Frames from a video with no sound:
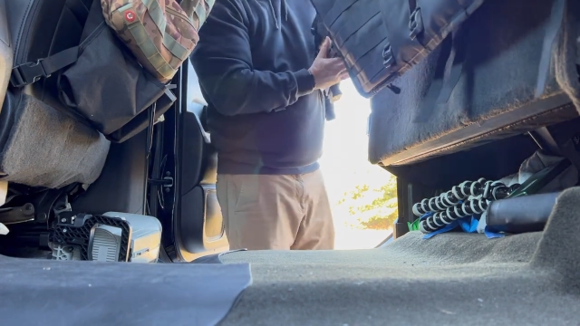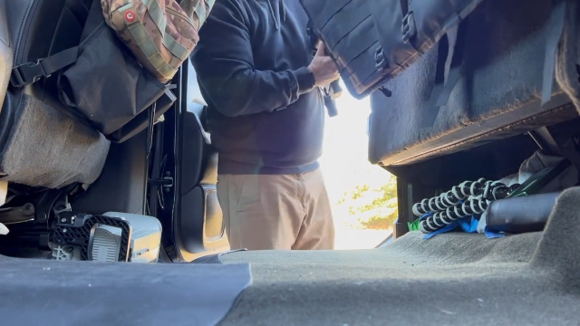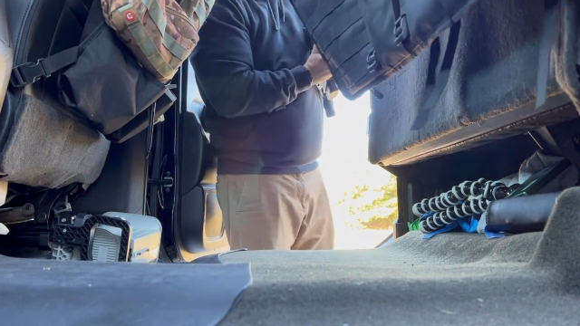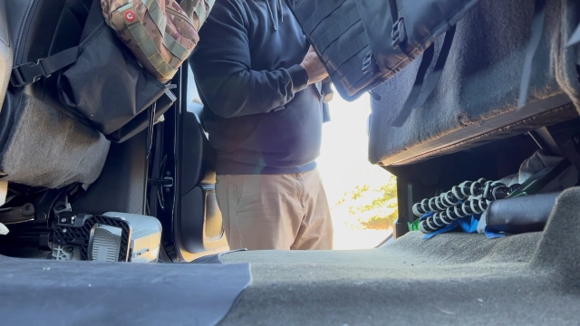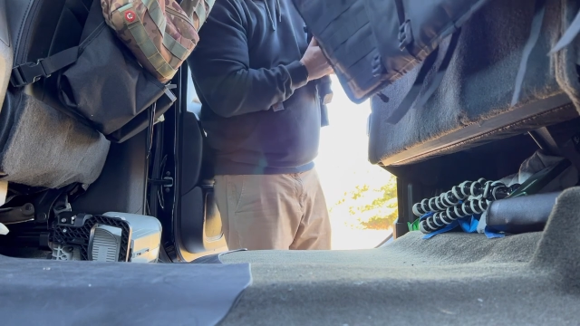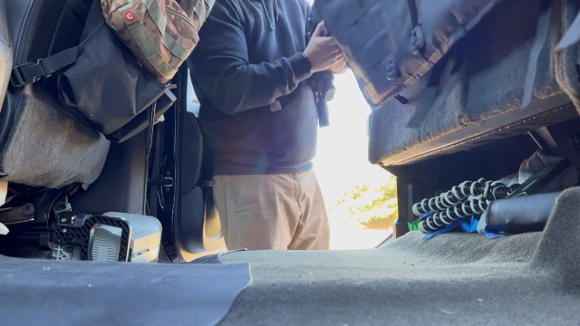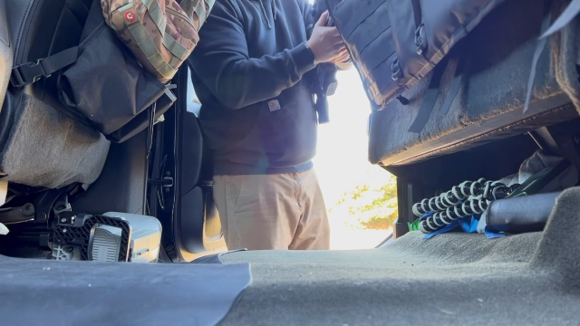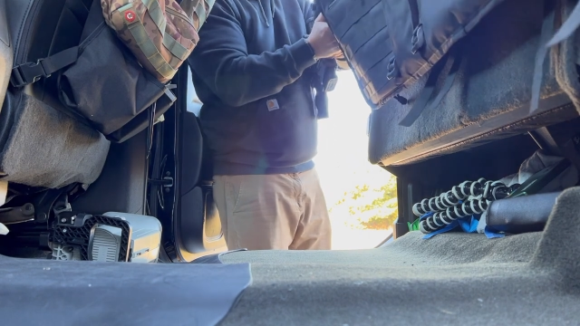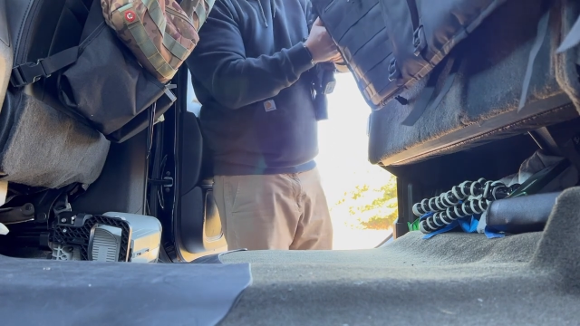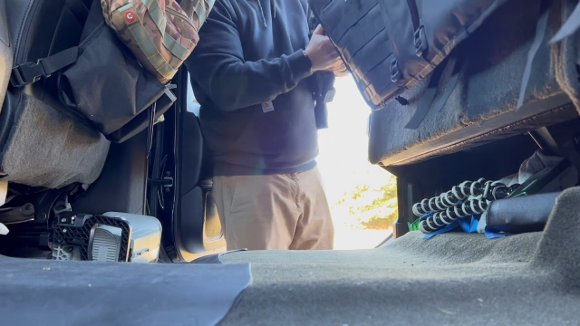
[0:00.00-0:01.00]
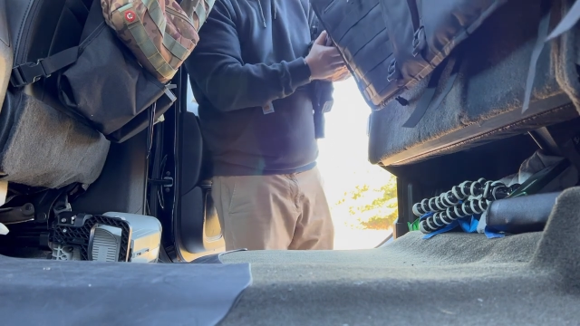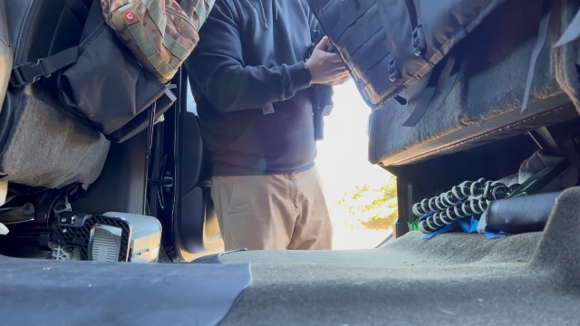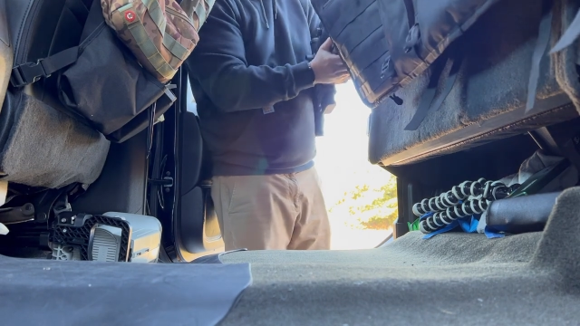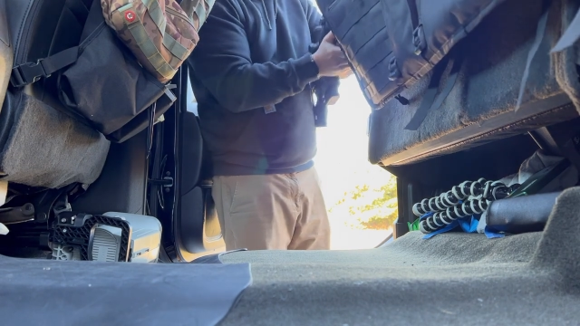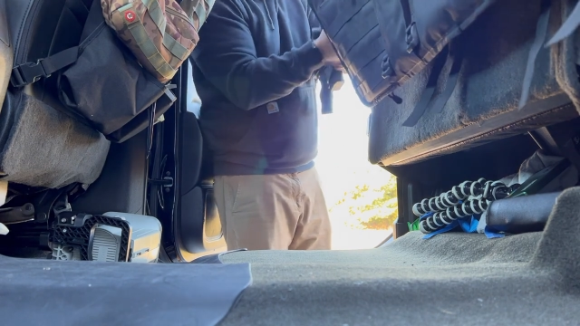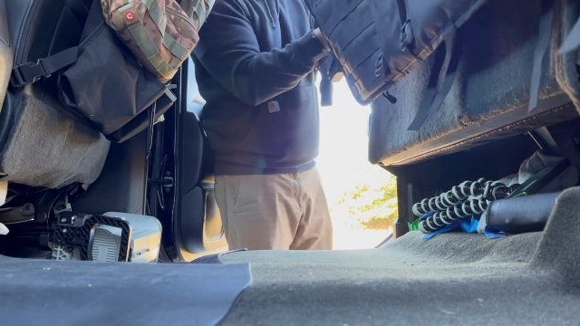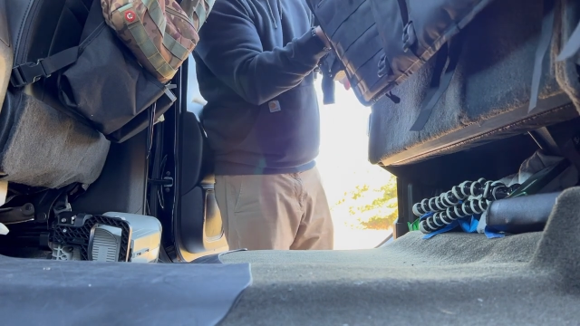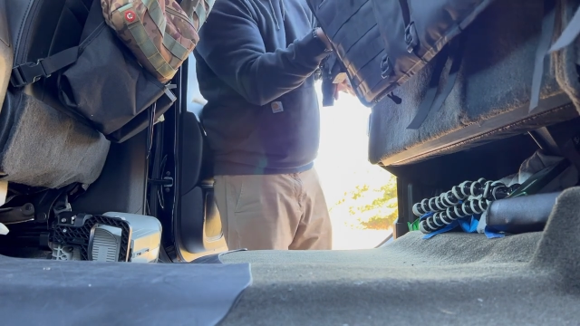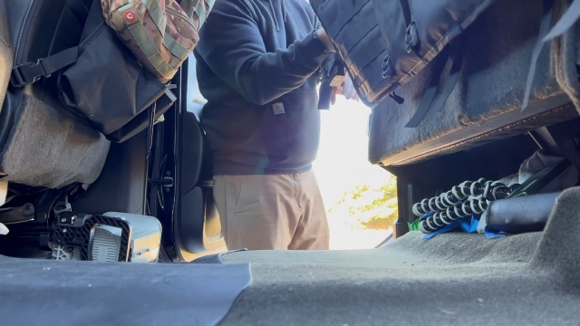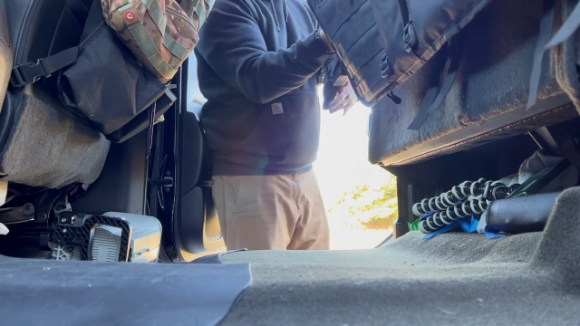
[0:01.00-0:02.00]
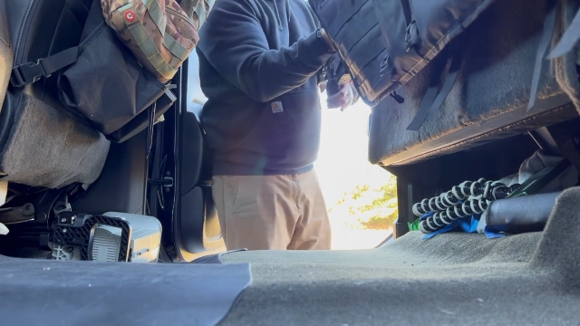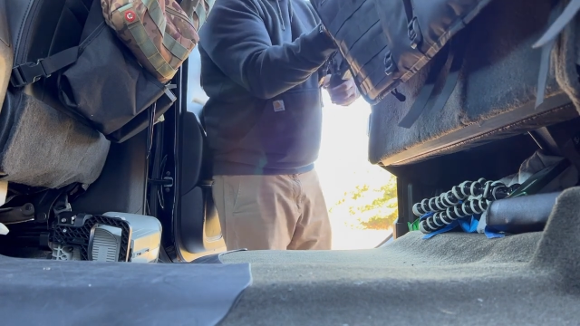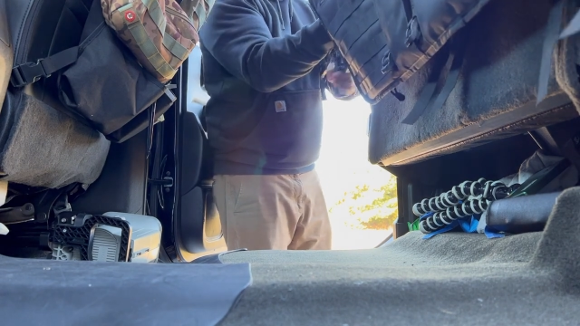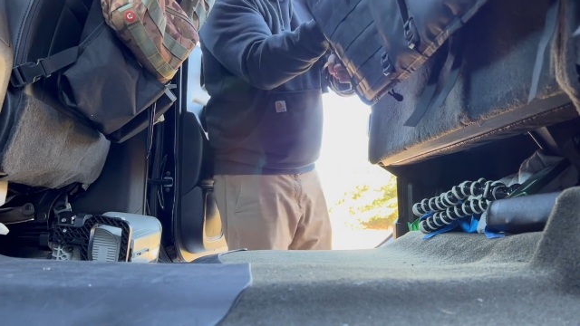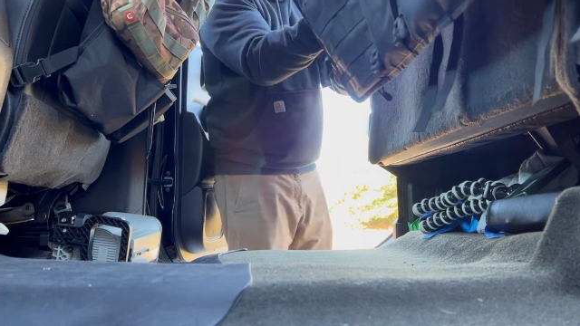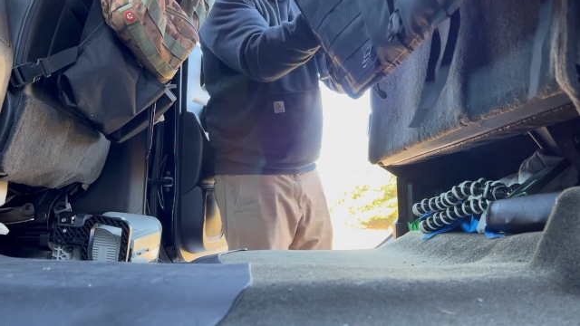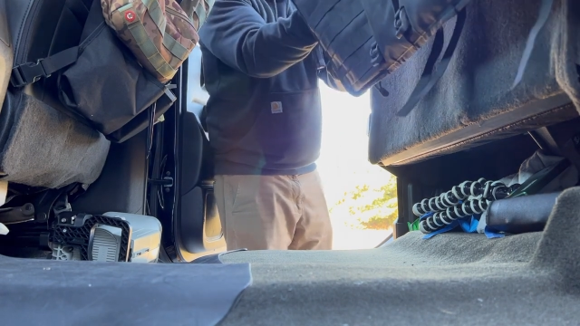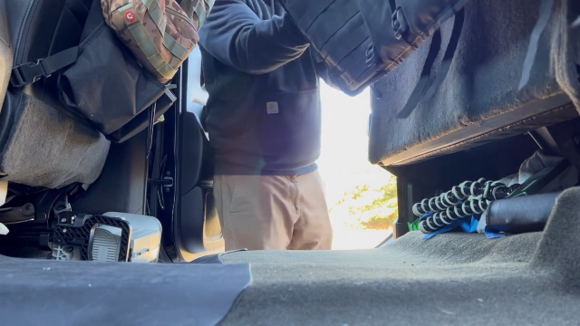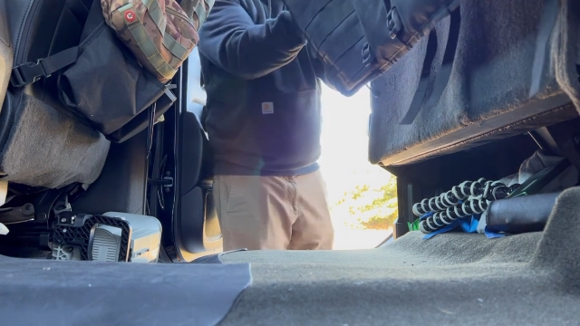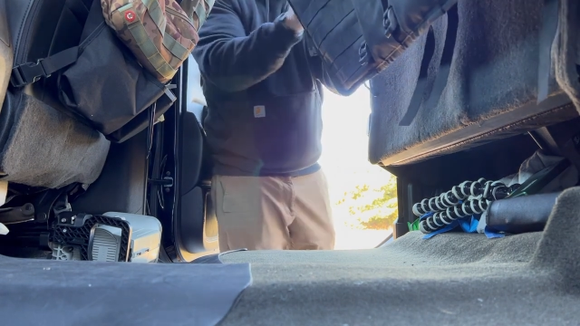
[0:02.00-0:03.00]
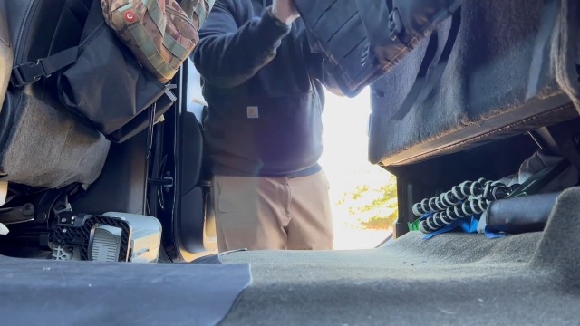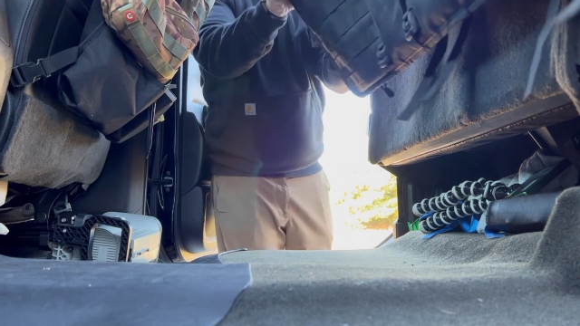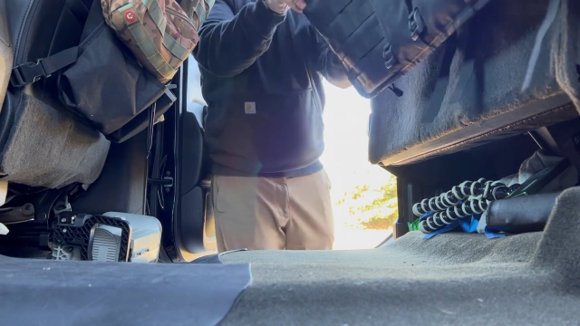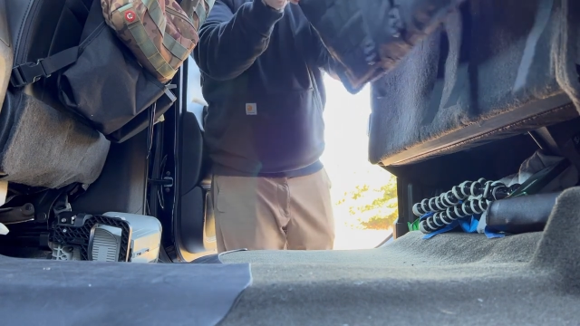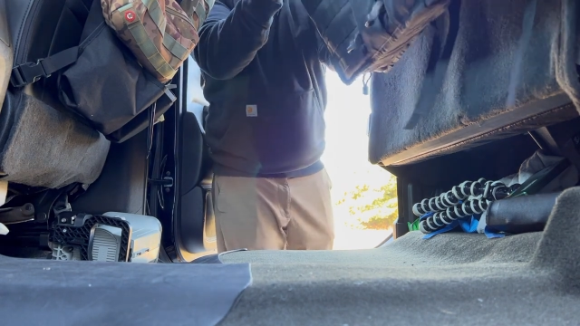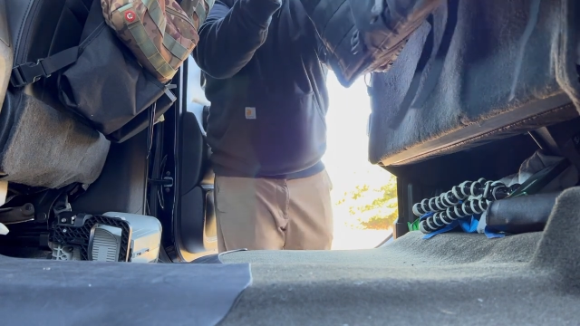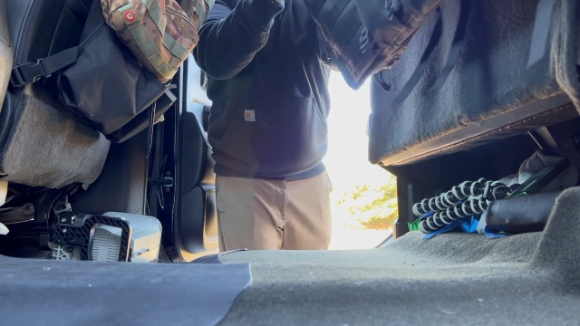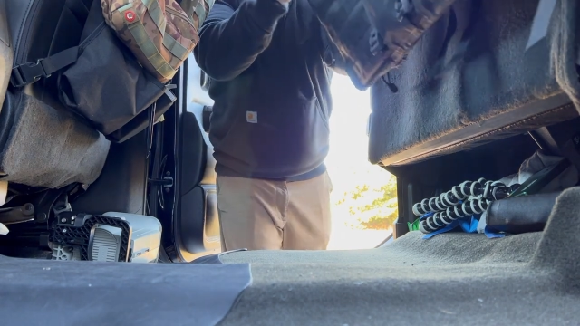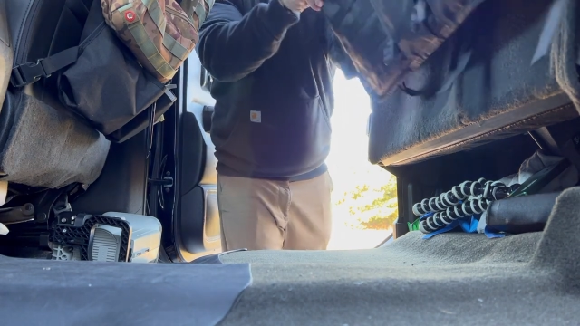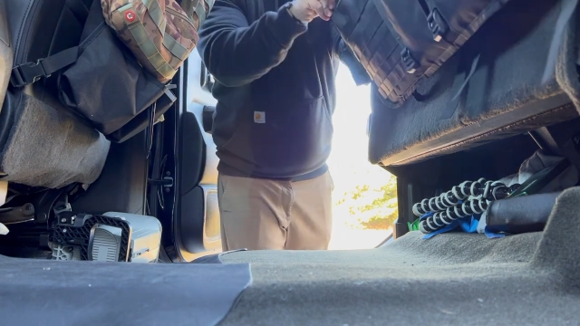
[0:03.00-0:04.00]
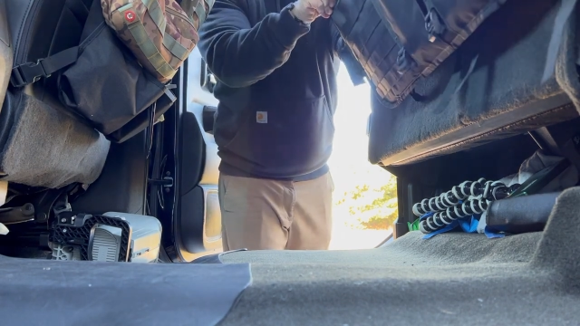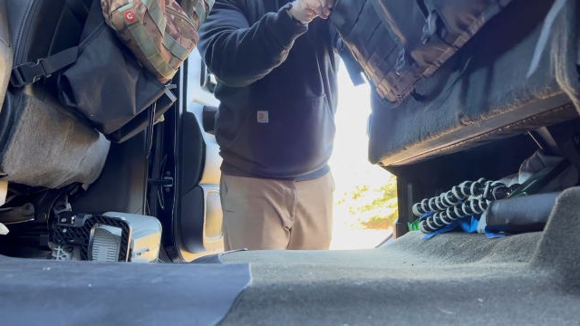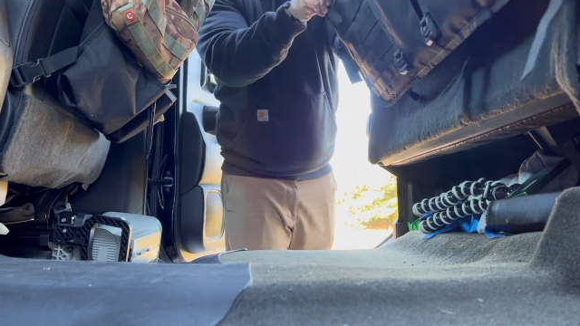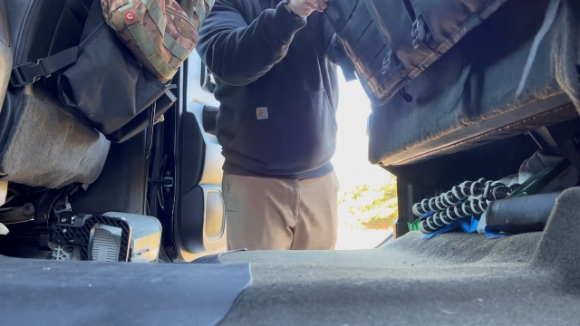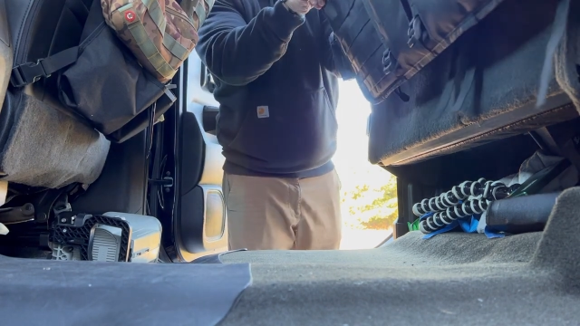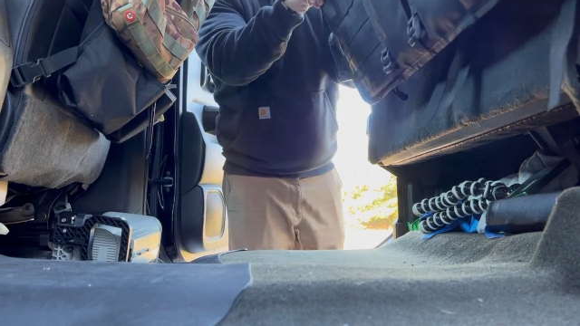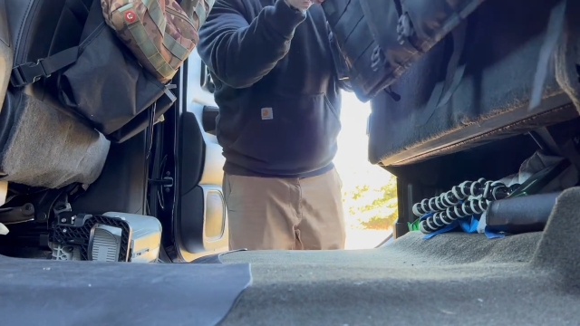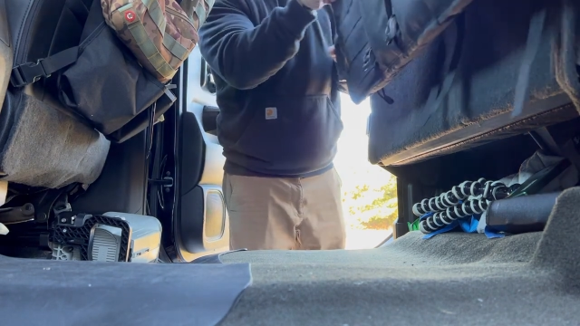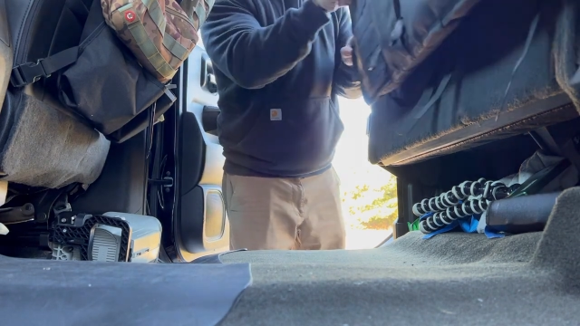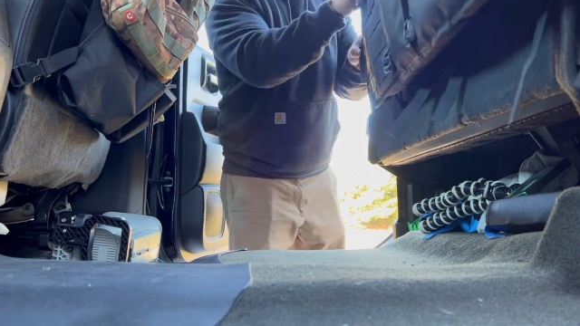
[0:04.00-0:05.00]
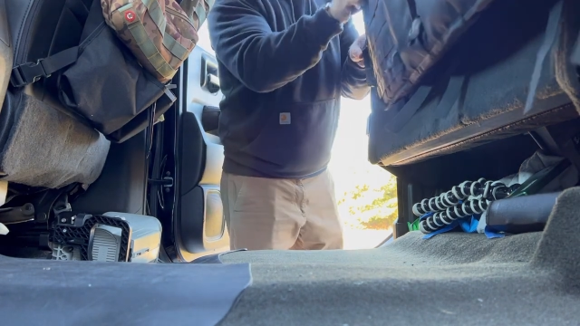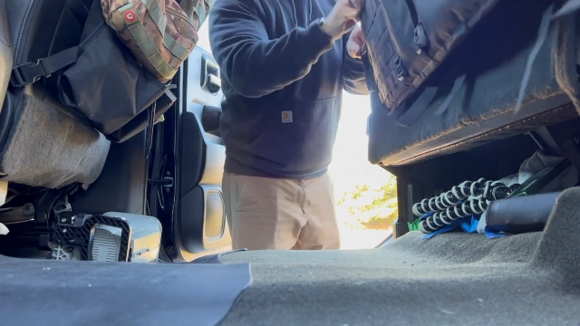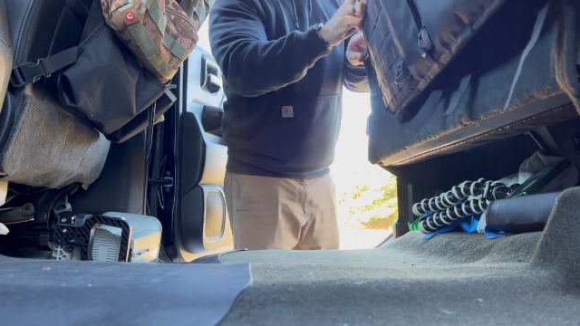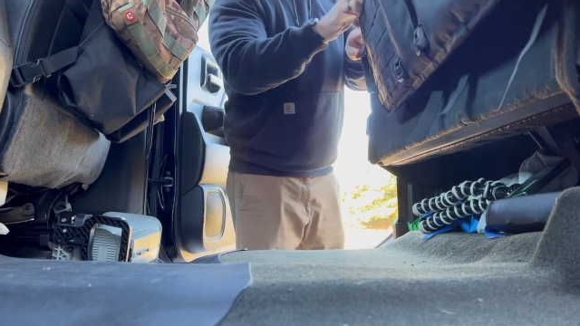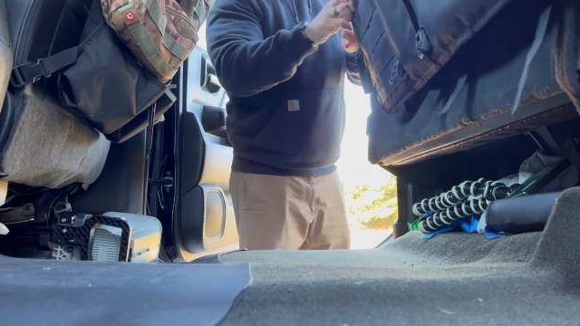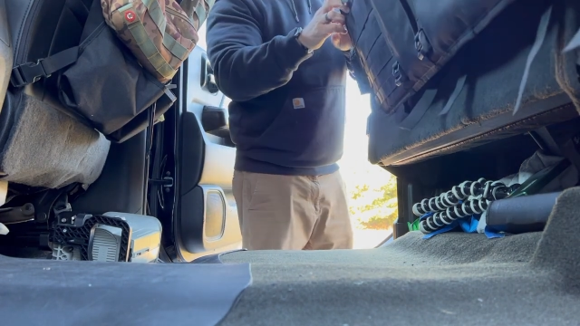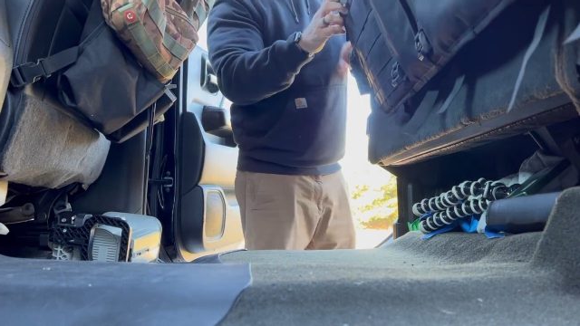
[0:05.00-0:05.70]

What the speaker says: [unreadable: no face in view]